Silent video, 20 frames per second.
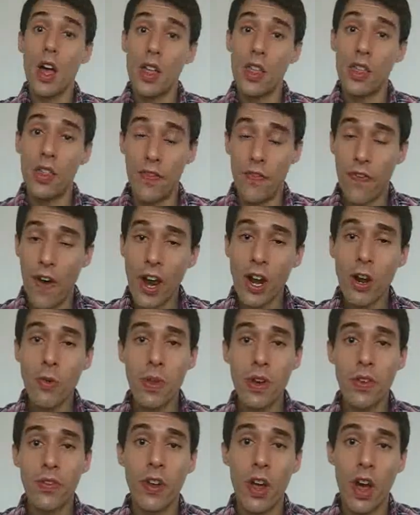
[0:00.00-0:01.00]
The final
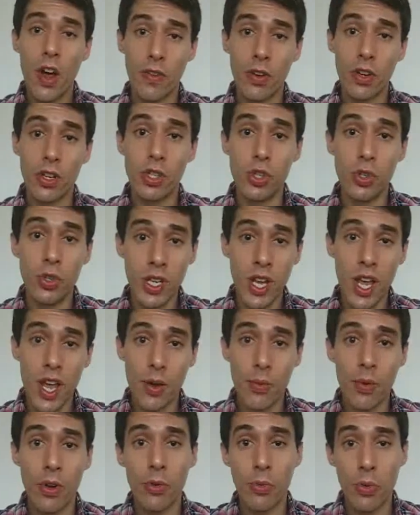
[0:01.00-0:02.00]
bit of coverage you
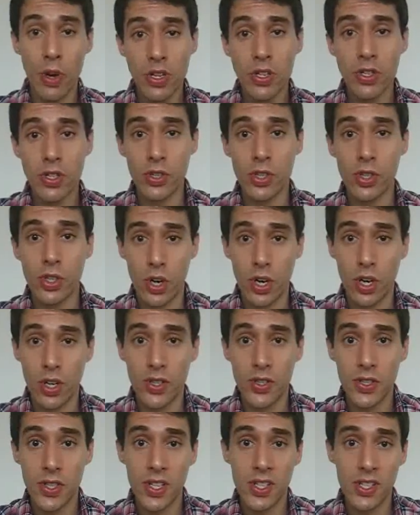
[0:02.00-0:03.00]
get with renter's
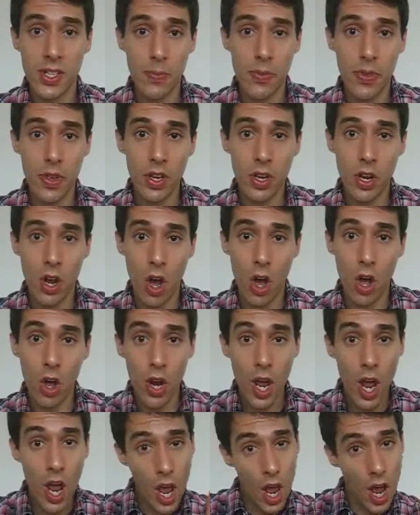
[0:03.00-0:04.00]
insurance is something
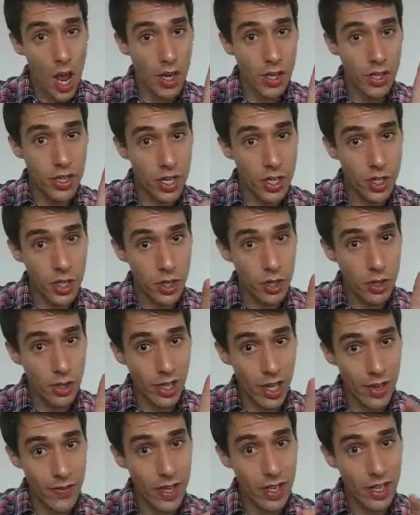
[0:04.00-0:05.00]
called additional
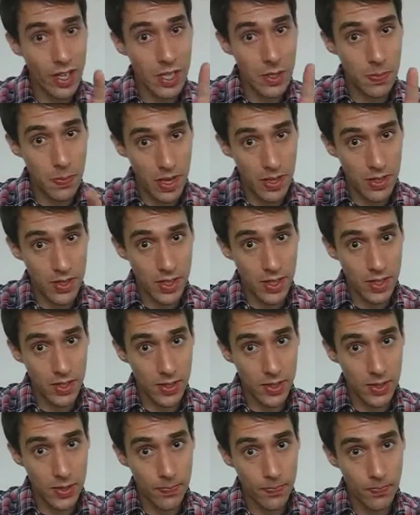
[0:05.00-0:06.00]
living
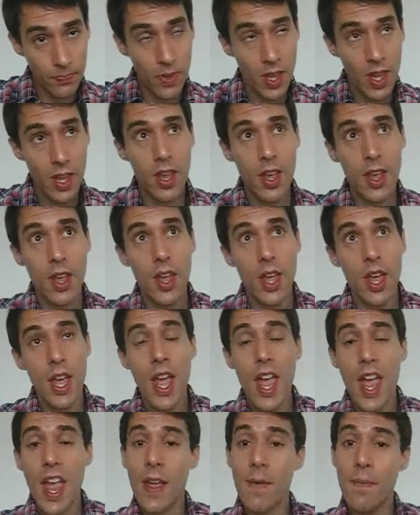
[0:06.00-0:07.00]
expenses.
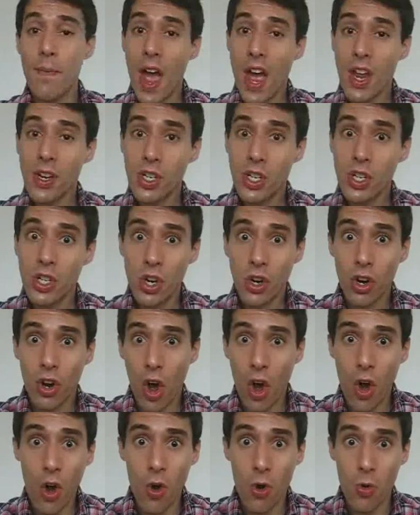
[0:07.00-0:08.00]
Imagine your
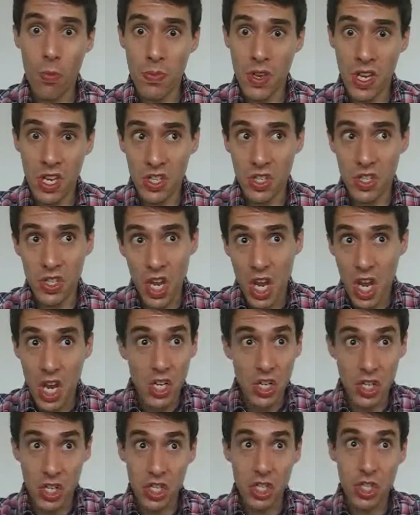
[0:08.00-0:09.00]
home is
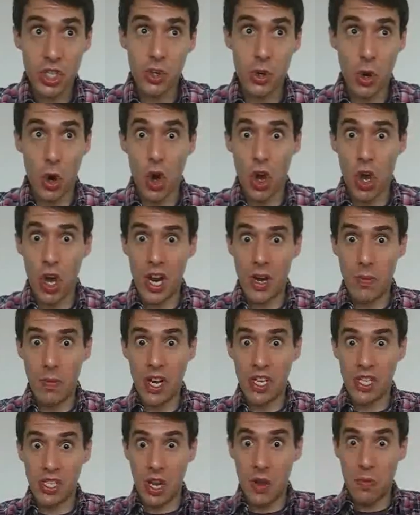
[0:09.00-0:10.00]
destroyed
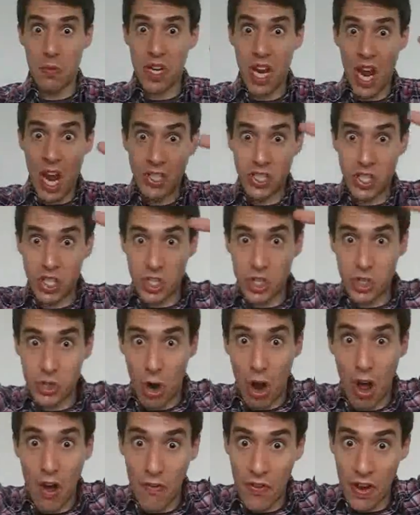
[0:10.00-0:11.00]
by some
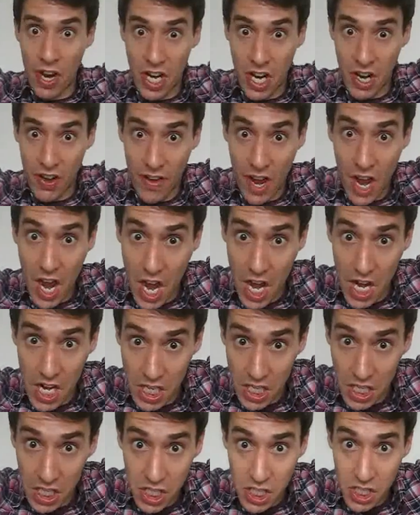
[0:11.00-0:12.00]
catastrophic
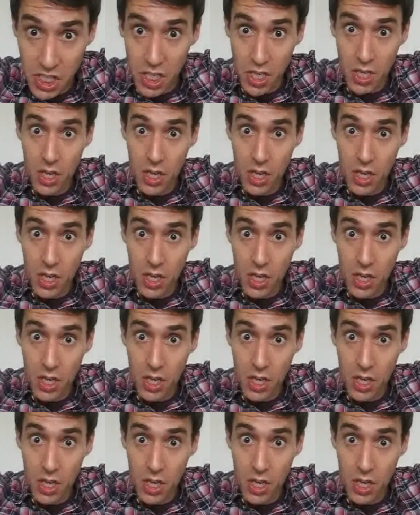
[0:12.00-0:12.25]
event,